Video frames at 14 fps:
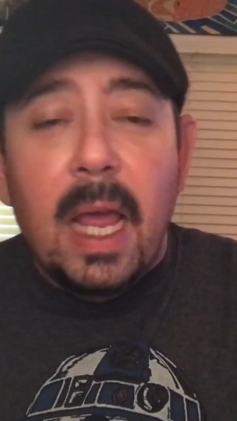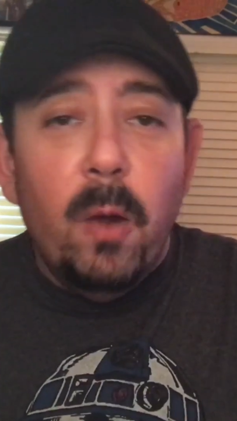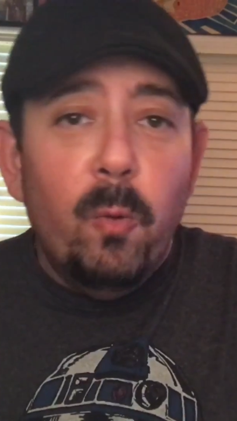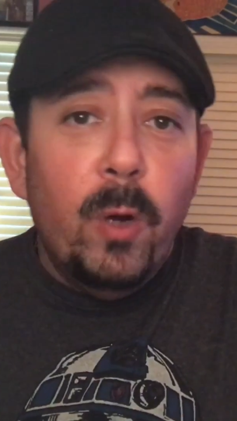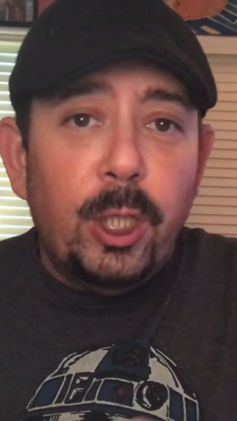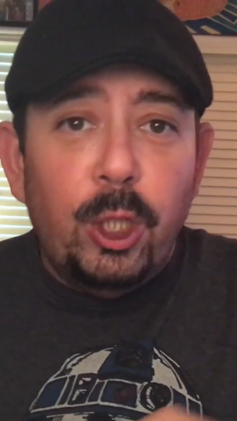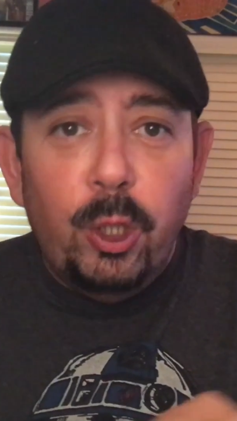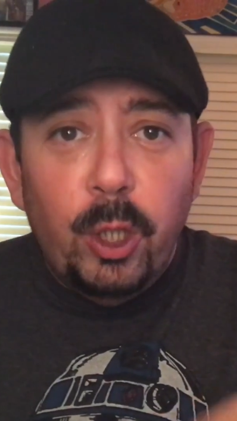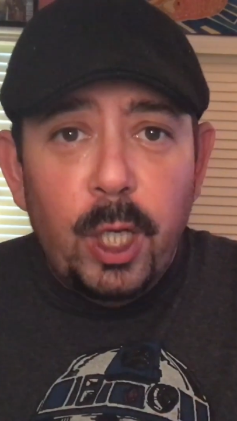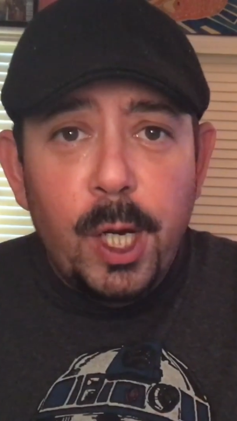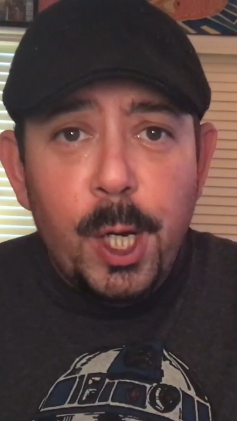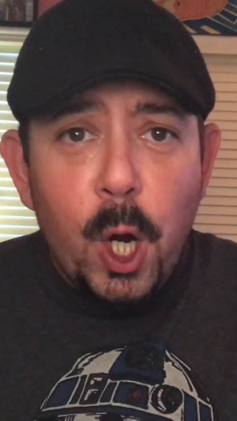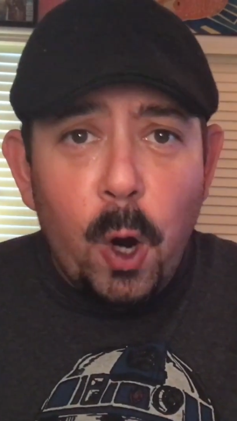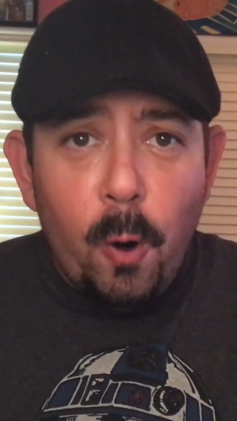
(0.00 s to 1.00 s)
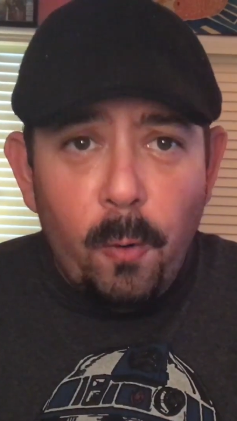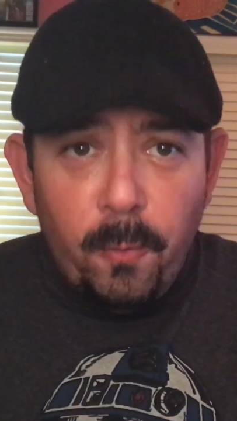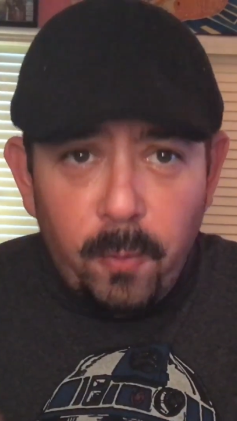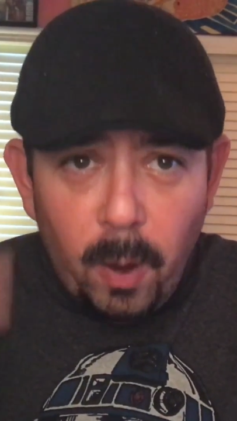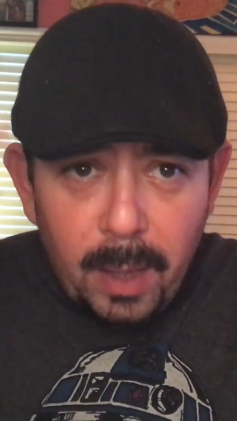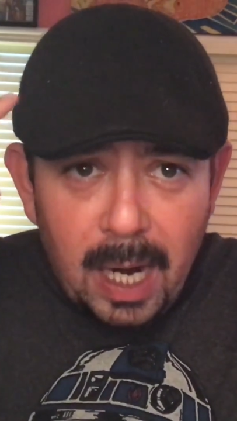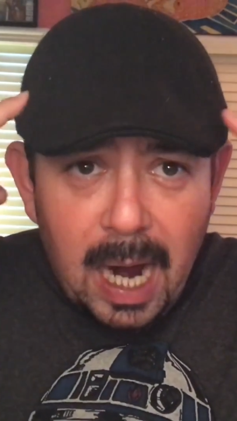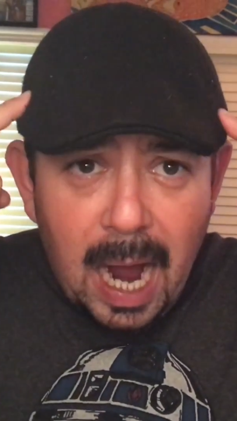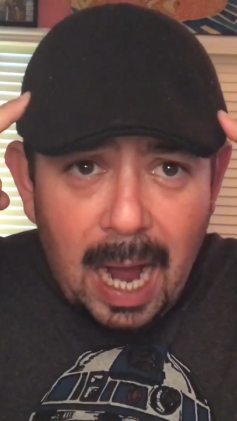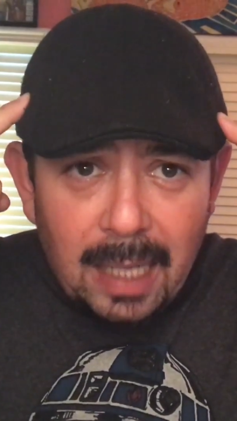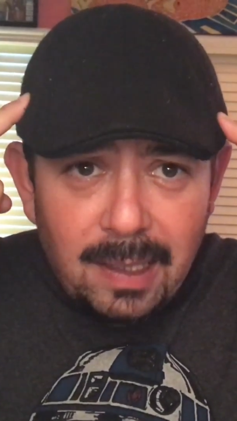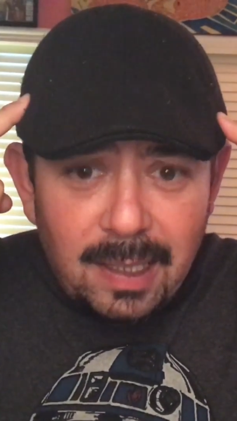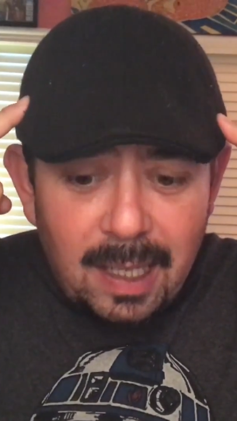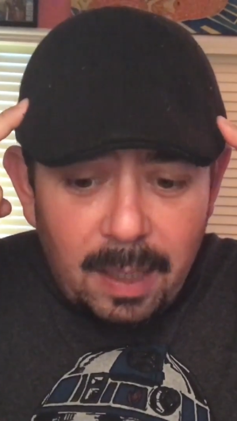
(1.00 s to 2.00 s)
in which you can go from
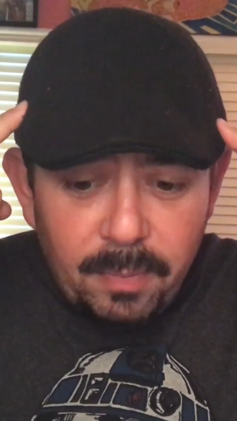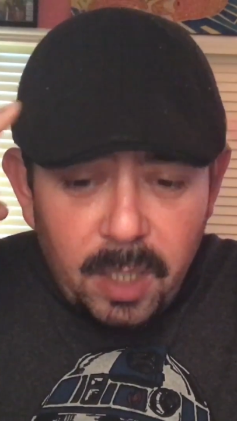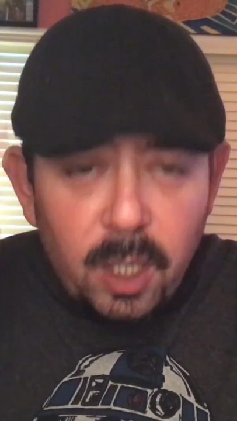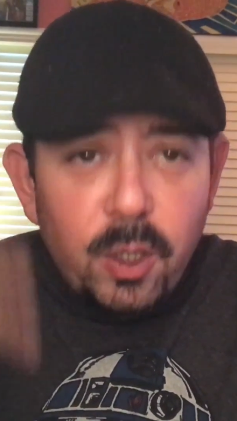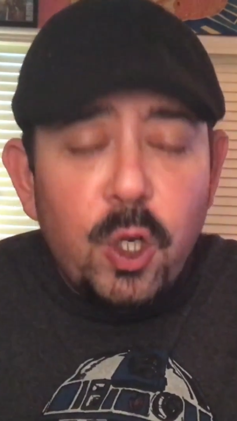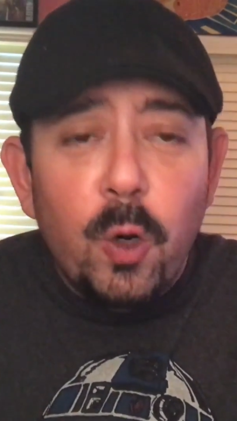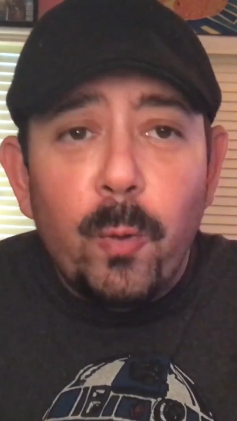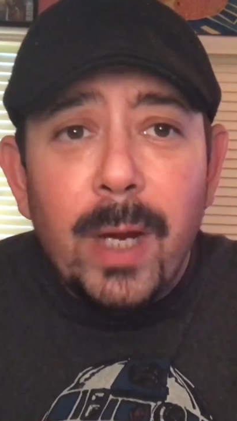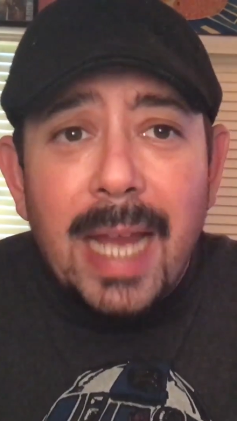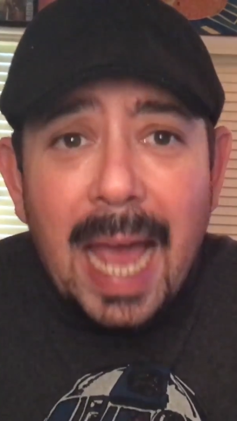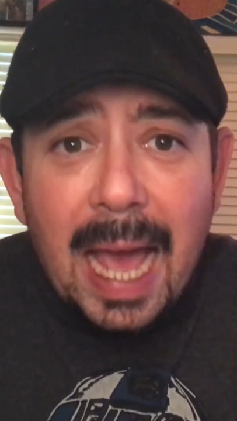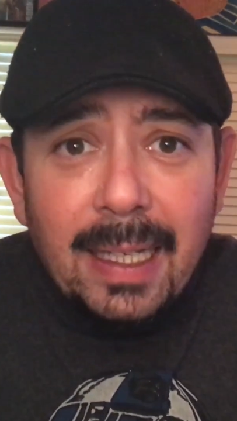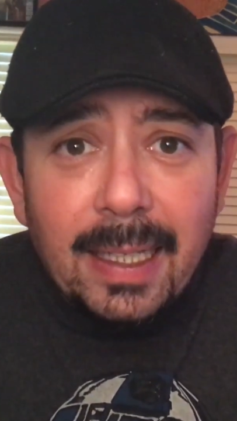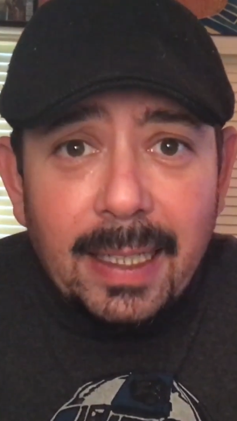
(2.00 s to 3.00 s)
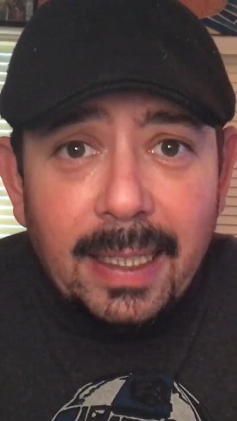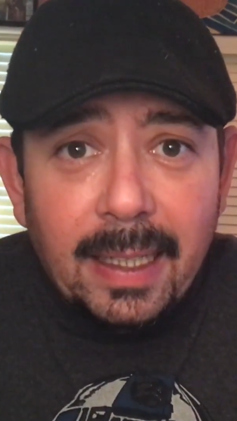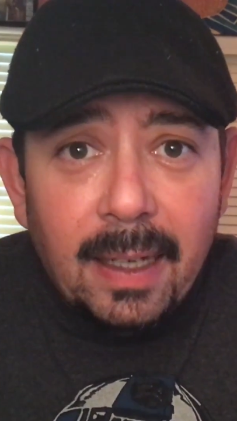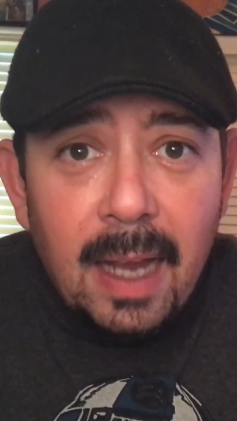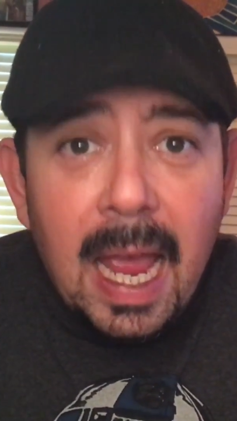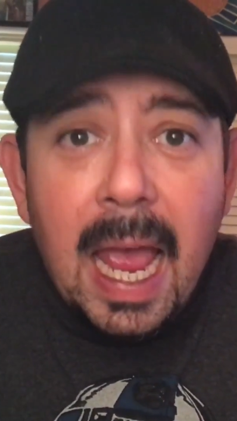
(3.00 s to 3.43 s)
concept to reality